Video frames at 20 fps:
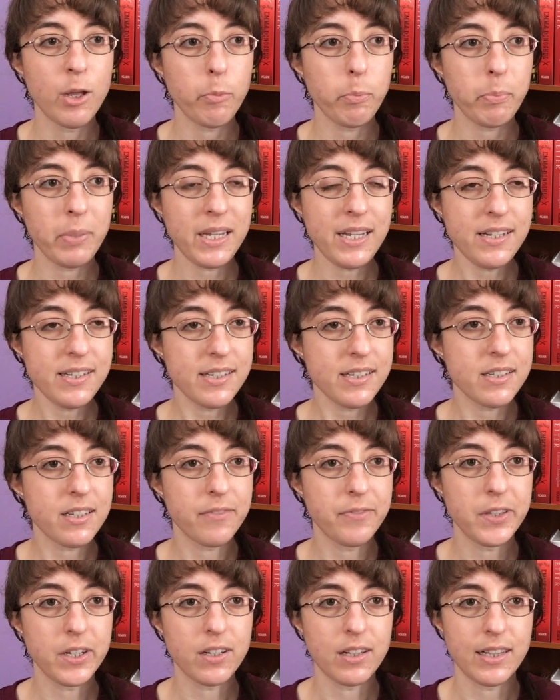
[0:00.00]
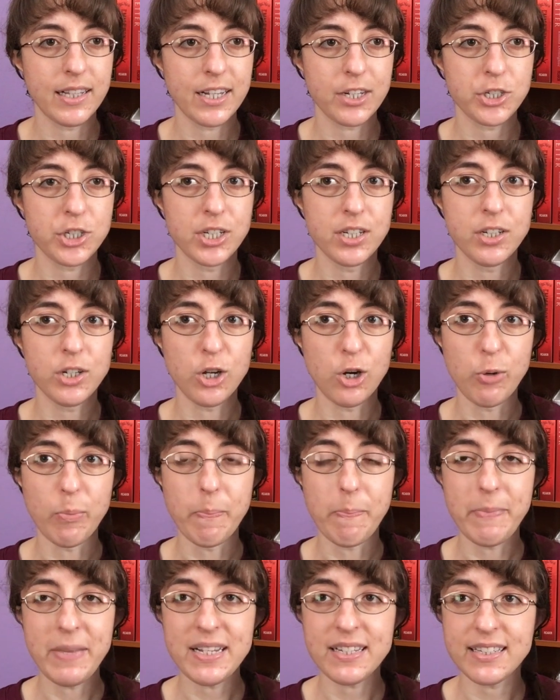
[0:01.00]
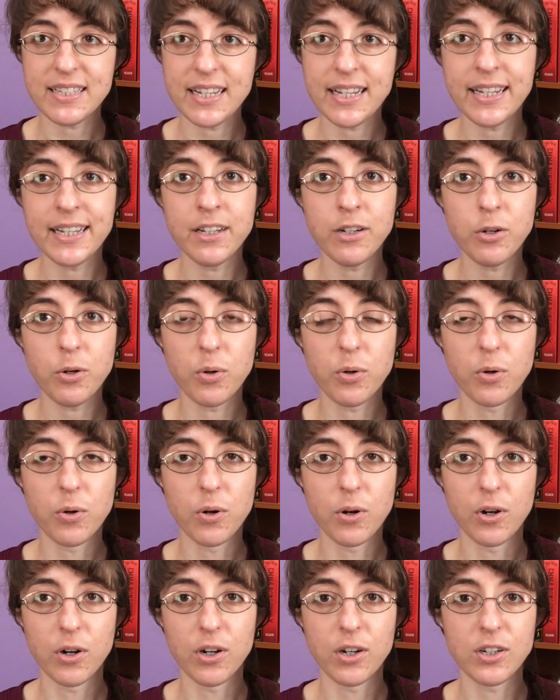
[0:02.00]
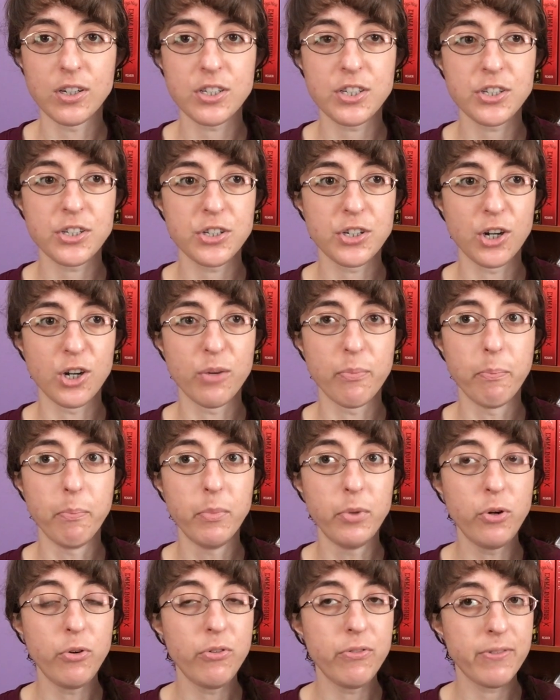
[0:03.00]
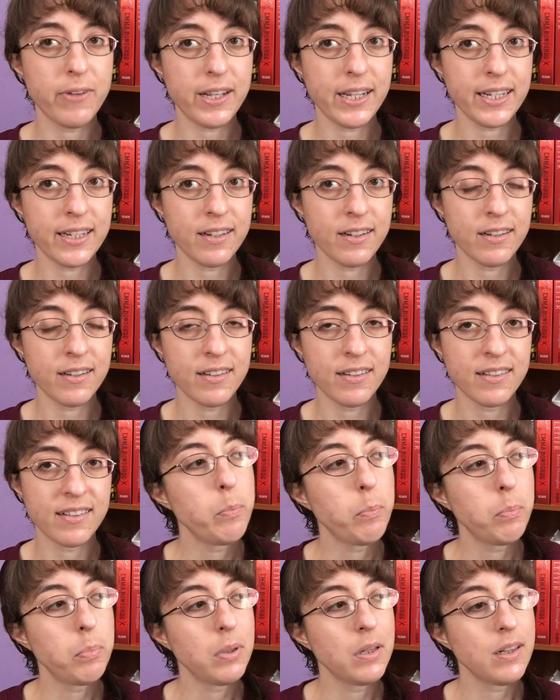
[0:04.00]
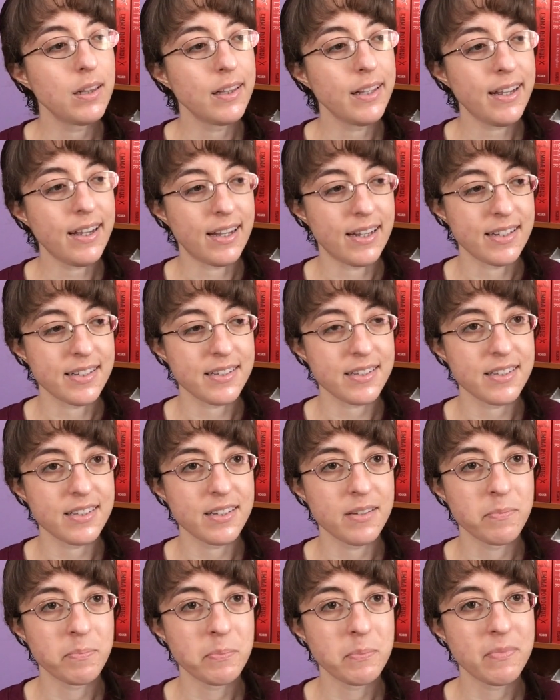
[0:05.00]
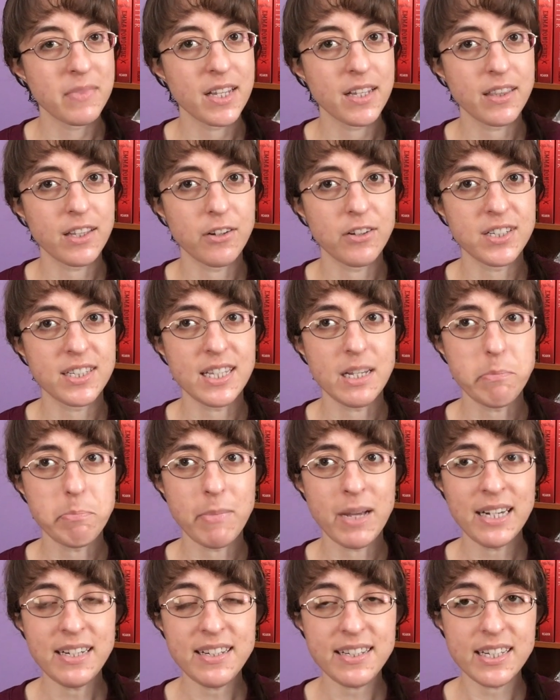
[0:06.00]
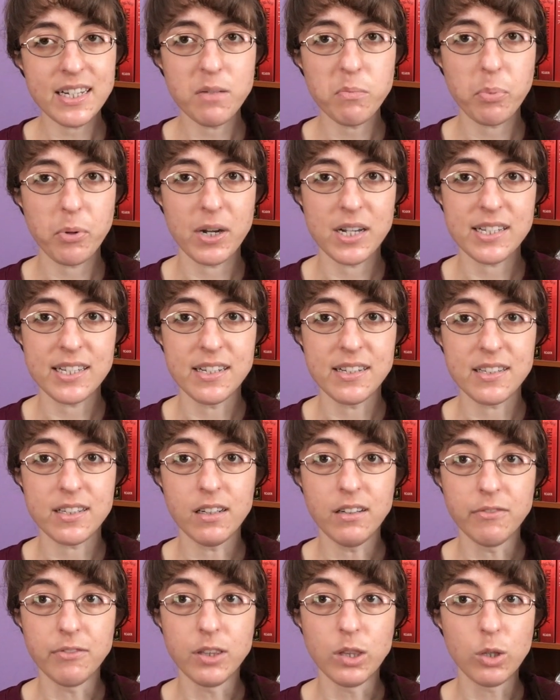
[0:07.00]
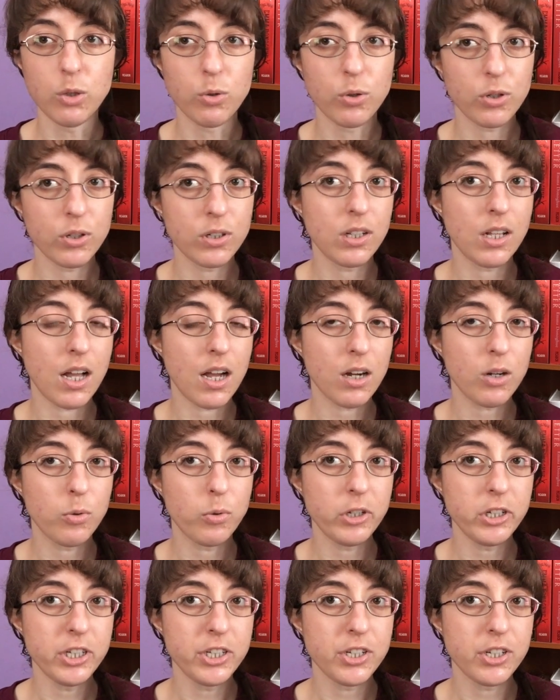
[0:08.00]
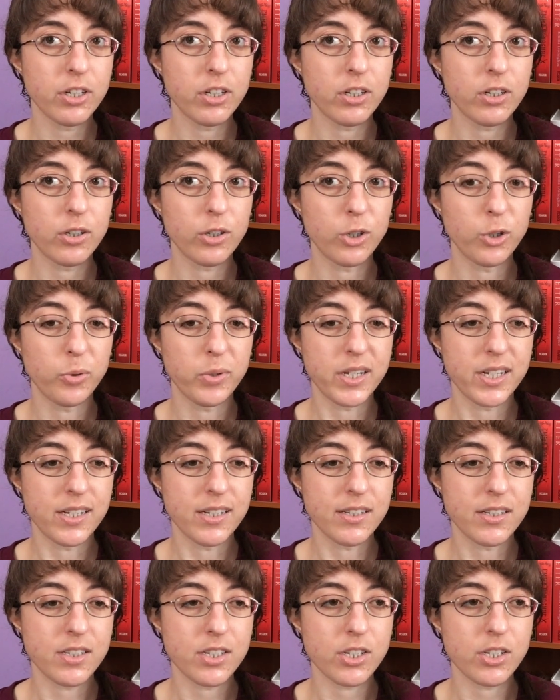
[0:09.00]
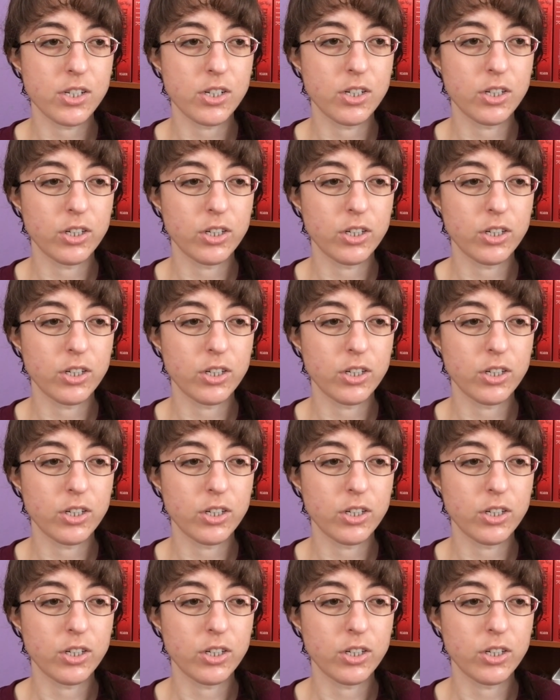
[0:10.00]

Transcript: Pieces of the collection go missing or start moving. Plus, there's the menacing presence of Lord Lockwood, who is